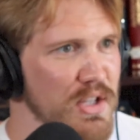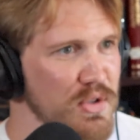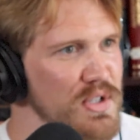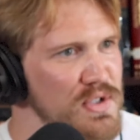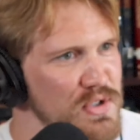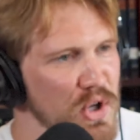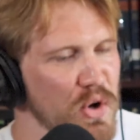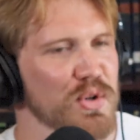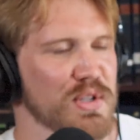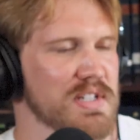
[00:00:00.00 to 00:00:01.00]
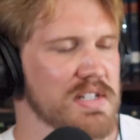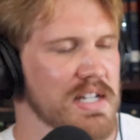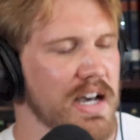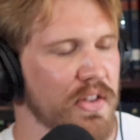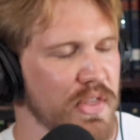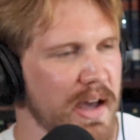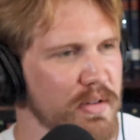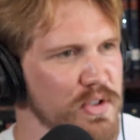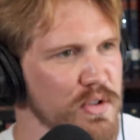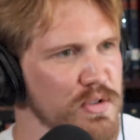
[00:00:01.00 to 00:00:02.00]
you could totally see how
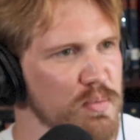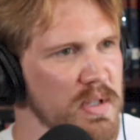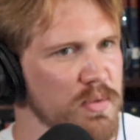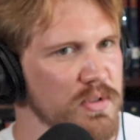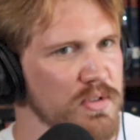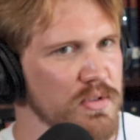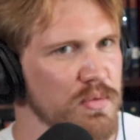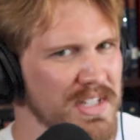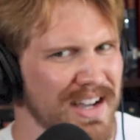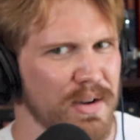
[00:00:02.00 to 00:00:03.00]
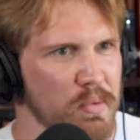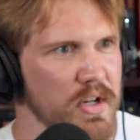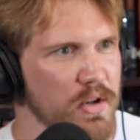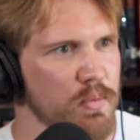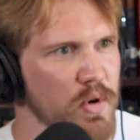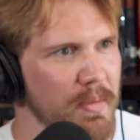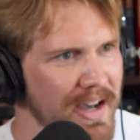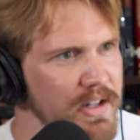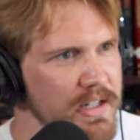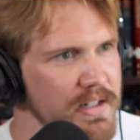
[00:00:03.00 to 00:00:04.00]
that turns people to, well, now I want to know more
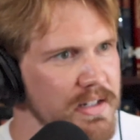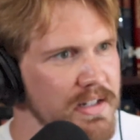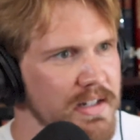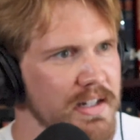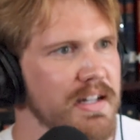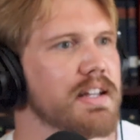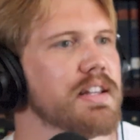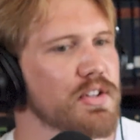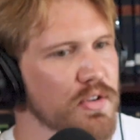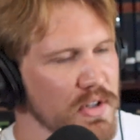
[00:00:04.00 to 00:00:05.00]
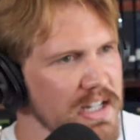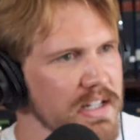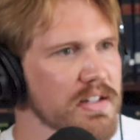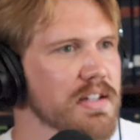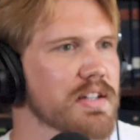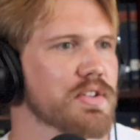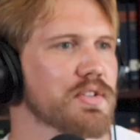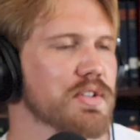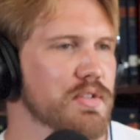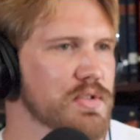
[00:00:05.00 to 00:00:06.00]
about it. Right. And then you're in, and then
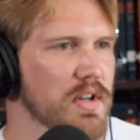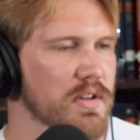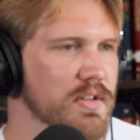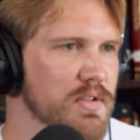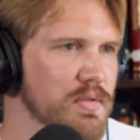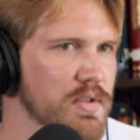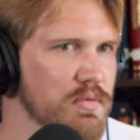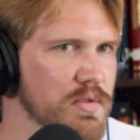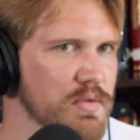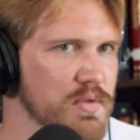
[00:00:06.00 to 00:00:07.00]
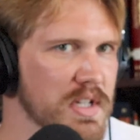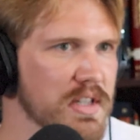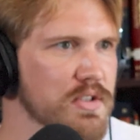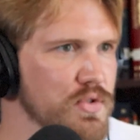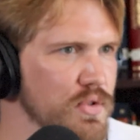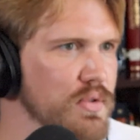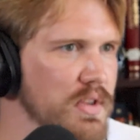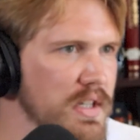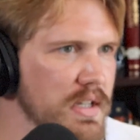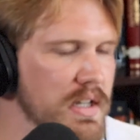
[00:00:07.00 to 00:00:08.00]
you see the
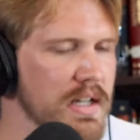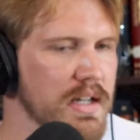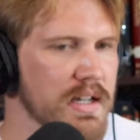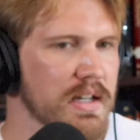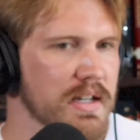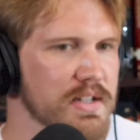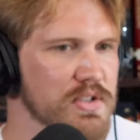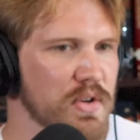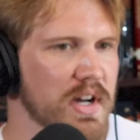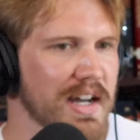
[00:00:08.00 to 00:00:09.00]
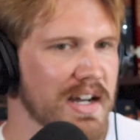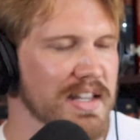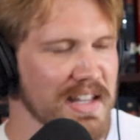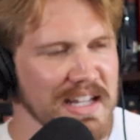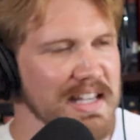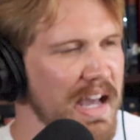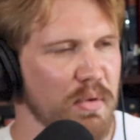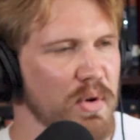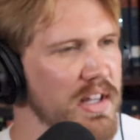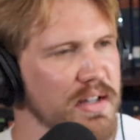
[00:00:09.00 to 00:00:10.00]
truth. And so I think in
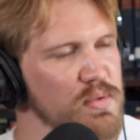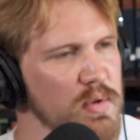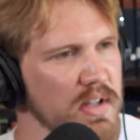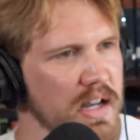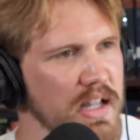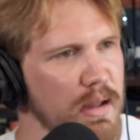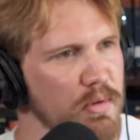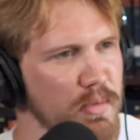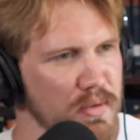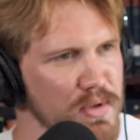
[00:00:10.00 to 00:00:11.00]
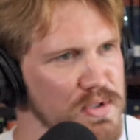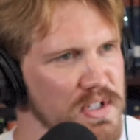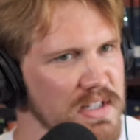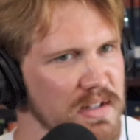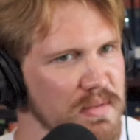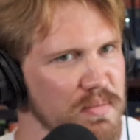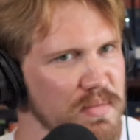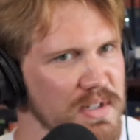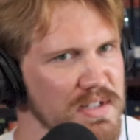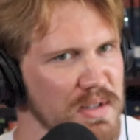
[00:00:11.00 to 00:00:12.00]
that way, that's what kind of came to mind when you said that
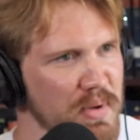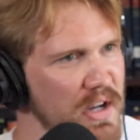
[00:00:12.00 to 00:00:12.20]
it's the